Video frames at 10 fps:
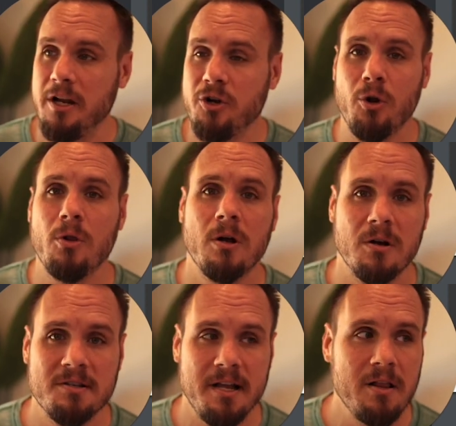you're no
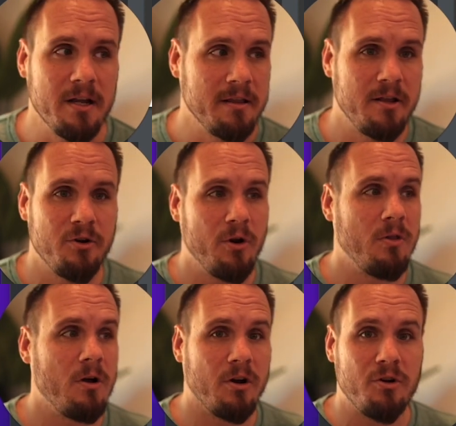longer selling, then you're no
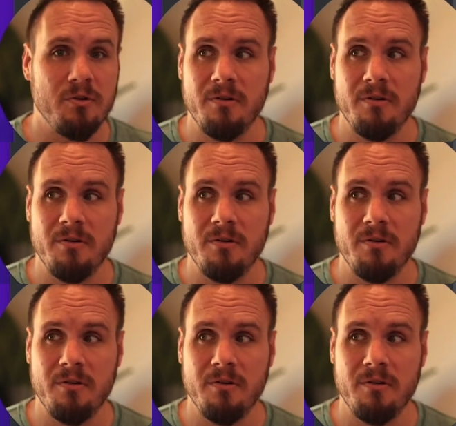longer